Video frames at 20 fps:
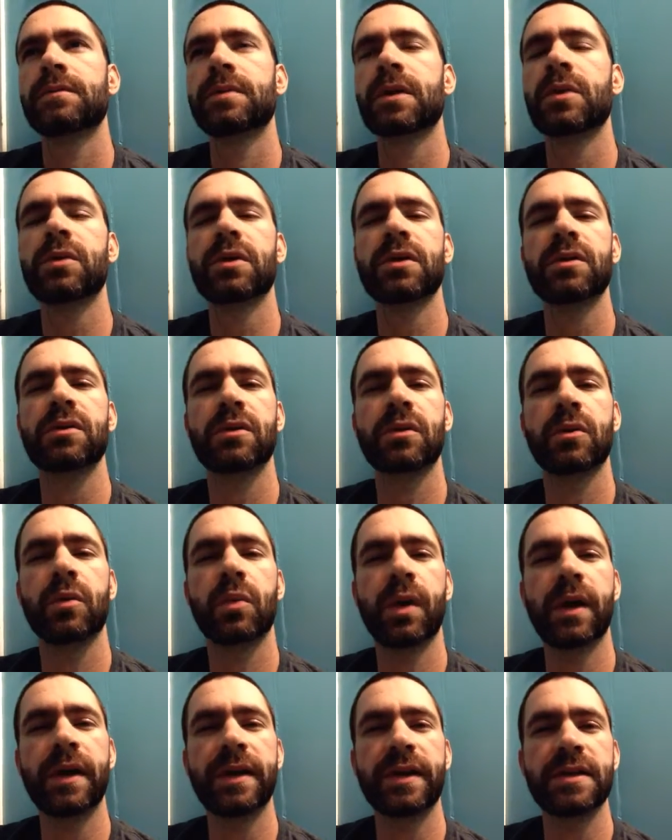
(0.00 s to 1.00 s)
but I wonder
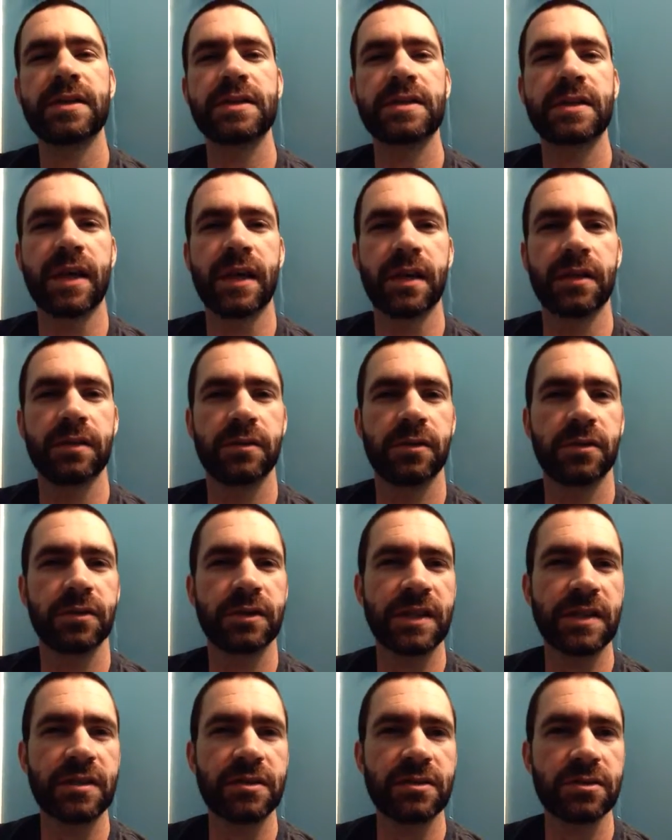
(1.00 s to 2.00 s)
why is that? You know, it
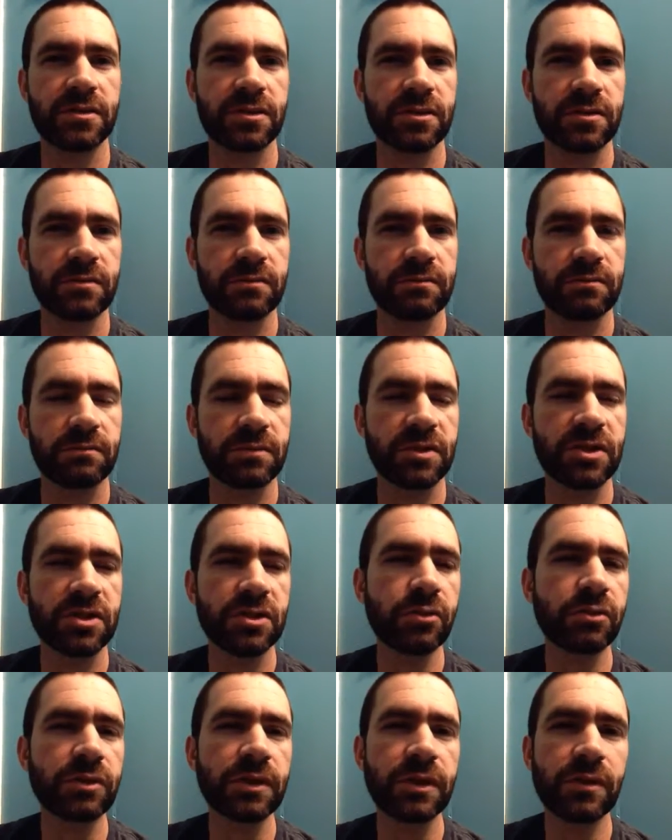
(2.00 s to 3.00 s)
takes
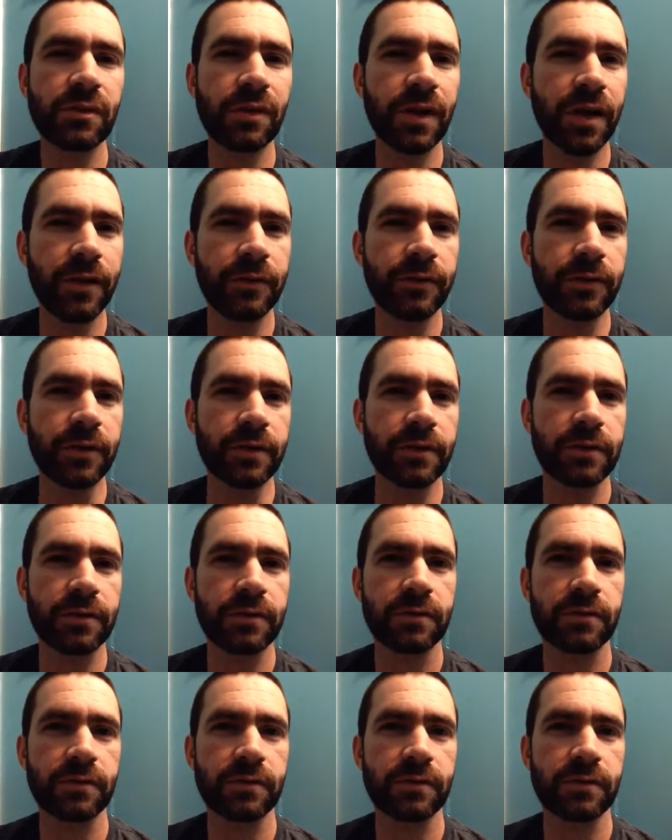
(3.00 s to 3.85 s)
so little effort,